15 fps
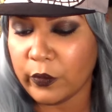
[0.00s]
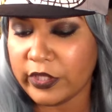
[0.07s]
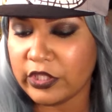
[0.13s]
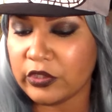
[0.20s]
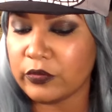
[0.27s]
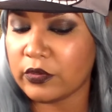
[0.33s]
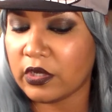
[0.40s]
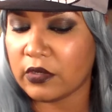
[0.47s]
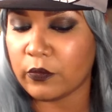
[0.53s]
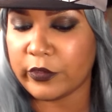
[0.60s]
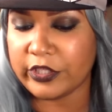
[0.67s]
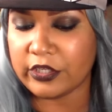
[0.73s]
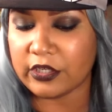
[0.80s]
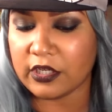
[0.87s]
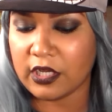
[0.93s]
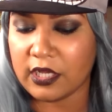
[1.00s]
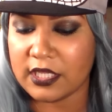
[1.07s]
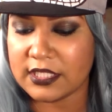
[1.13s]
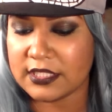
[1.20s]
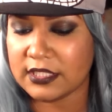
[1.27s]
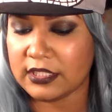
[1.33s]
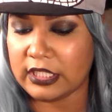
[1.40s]
when you when you're
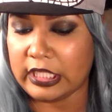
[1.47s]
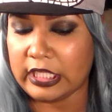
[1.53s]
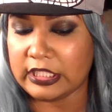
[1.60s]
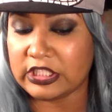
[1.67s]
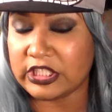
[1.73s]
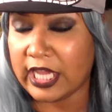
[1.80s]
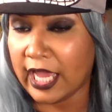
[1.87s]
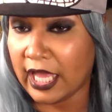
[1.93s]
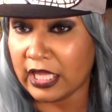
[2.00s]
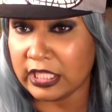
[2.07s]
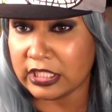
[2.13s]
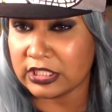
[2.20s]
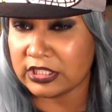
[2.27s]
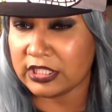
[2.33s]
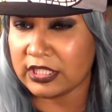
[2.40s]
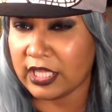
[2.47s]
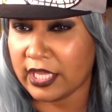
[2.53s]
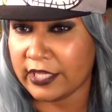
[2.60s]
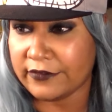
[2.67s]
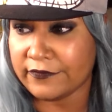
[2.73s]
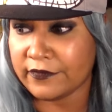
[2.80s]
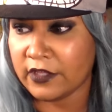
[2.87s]
constantly challenged in
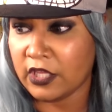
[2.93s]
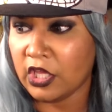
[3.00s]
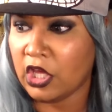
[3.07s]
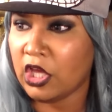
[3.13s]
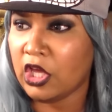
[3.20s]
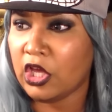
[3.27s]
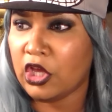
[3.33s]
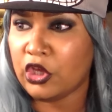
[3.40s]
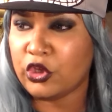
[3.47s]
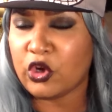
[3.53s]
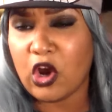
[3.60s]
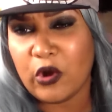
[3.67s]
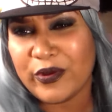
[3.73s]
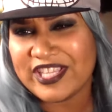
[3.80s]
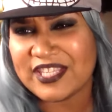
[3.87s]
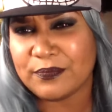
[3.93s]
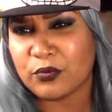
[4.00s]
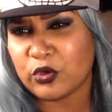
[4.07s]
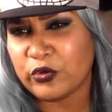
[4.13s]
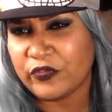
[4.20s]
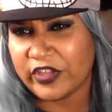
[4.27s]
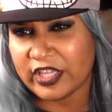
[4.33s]
life, you're always
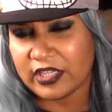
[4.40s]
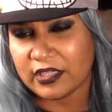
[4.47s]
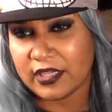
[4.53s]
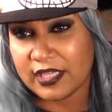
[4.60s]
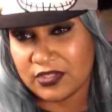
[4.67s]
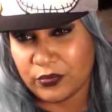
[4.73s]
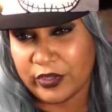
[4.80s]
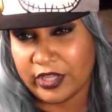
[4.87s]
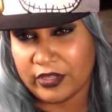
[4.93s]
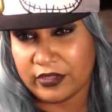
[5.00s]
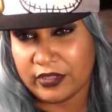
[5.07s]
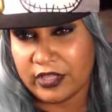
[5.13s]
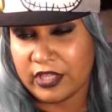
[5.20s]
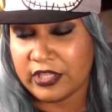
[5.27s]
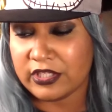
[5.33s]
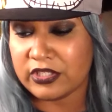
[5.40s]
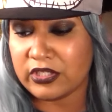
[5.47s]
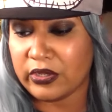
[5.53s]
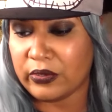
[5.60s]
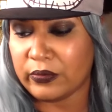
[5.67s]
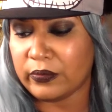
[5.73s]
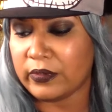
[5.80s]
improving as well.
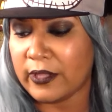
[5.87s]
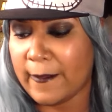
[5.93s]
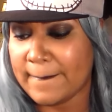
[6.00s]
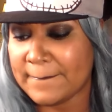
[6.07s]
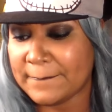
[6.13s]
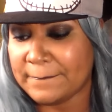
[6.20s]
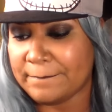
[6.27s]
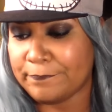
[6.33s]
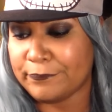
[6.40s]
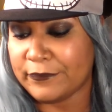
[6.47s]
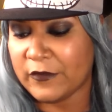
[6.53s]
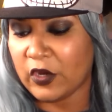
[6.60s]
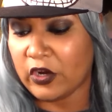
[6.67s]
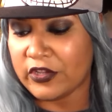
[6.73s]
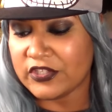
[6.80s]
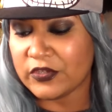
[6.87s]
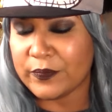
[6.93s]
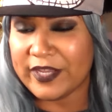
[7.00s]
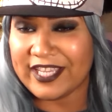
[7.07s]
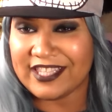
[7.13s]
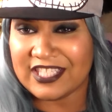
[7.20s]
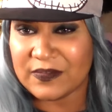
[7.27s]
So you're
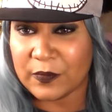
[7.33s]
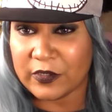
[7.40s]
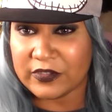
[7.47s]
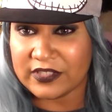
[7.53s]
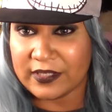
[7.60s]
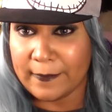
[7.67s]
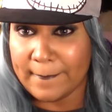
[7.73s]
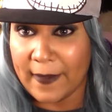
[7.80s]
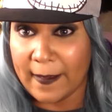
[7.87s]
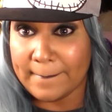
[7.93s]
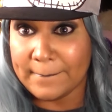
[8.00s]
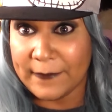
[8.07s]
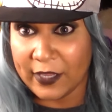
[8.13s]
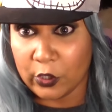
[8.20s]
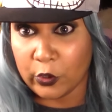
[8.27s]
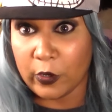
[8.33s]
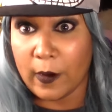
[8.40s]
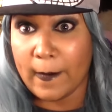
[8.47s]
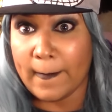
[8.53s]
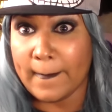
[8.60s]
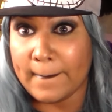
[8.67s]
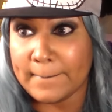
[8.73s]
also making this person a
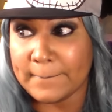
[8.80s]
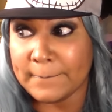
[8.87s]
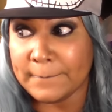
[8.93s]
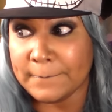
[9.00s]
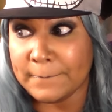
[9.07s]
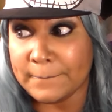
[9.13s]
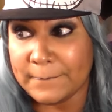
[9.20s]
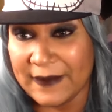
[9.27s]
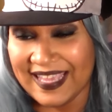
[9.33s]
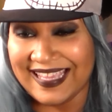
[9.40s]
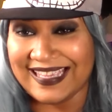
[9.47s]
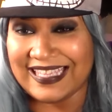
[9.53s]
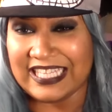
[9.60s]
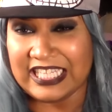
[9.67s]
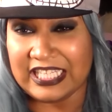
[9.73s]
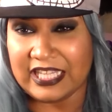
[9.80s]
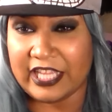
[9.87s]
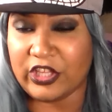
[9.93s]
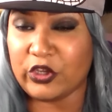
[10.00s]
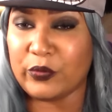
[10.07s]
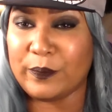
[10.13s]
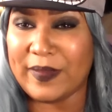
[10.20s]
better man.
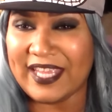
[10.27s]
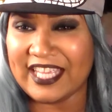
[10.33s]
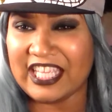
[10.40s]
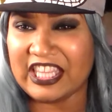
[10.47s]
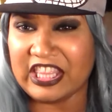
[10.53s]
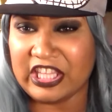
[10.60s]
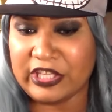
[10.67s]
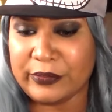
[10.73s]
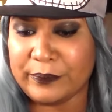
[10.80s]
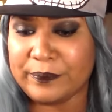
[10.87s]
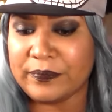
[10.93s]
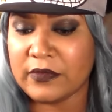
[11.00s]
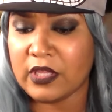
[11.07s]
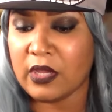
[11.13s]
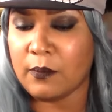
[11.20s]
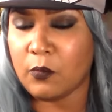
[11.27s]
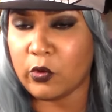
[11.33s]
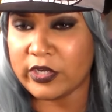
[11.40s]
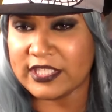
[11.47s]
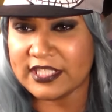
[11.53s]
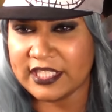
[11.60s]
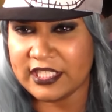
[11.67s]
Like you're making them
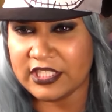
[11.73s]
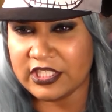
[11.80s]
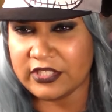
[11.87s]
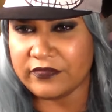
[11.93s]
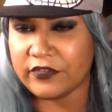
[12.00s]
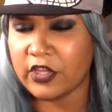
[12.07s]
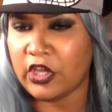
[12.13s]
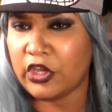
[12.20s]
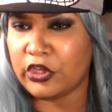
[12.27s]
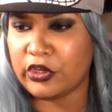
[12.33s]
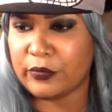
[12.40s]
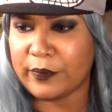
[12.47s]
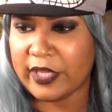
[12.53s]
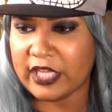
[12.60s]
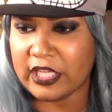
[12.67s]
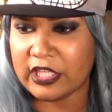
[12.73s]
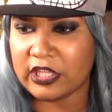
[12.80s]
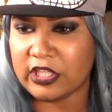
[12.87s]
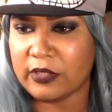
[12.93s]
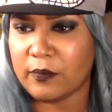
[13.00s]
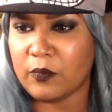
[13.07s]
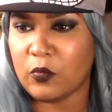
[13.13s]
more attentive. You're
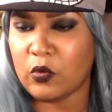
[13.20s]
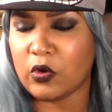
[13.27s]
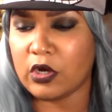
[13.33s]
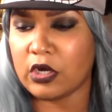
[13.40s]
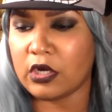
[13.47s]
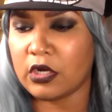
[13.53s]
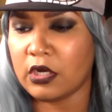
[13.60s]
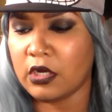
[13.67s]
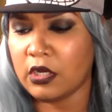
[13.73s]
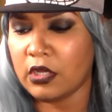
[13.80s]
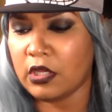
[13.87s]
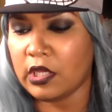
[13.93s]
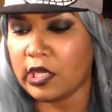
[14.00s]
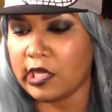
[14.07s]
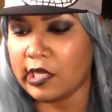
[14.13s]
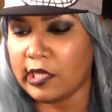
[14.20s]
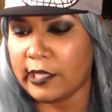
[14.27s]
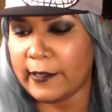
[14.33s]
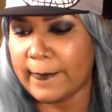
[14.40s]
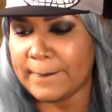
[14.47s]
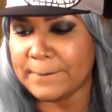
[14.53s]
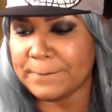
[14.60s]
making them more
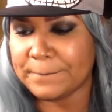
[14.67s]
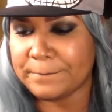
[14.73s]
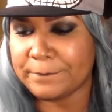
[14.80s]
um,